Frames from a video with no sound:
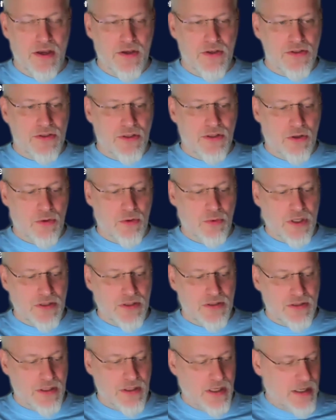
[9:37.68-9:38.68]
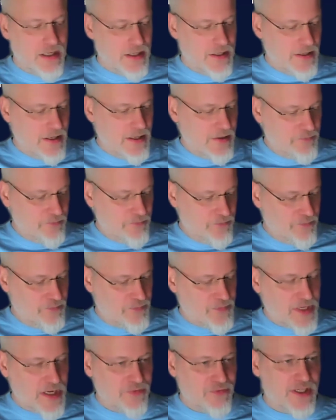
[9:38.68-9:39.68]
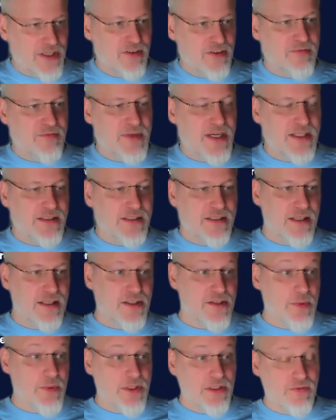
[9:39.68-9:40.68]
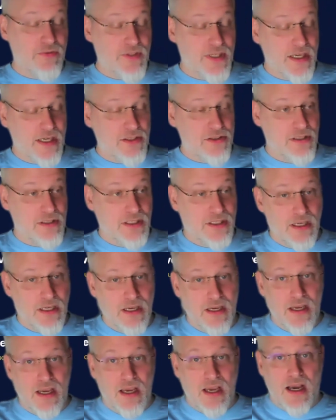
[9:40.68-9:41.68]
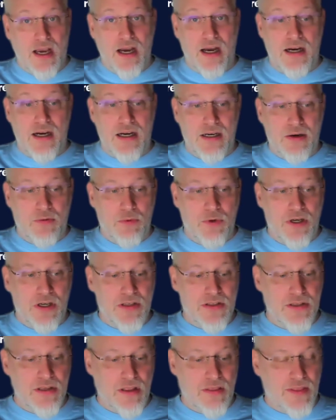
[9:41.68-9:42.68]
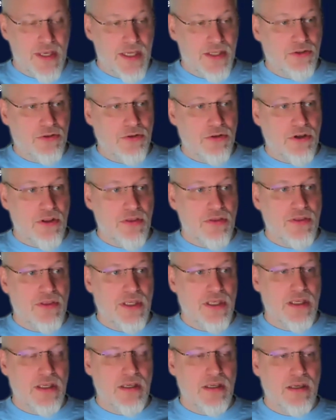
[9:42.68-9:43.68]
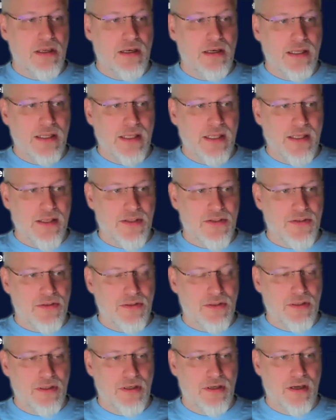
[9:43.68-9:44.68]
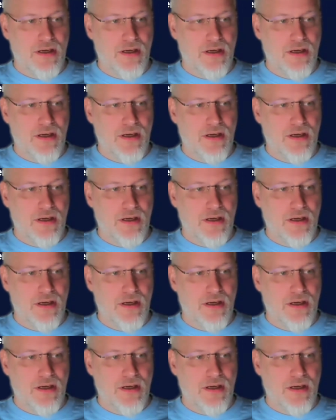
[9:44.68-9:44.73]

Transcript: So what a friend of mine did at Spotify actually was they took the least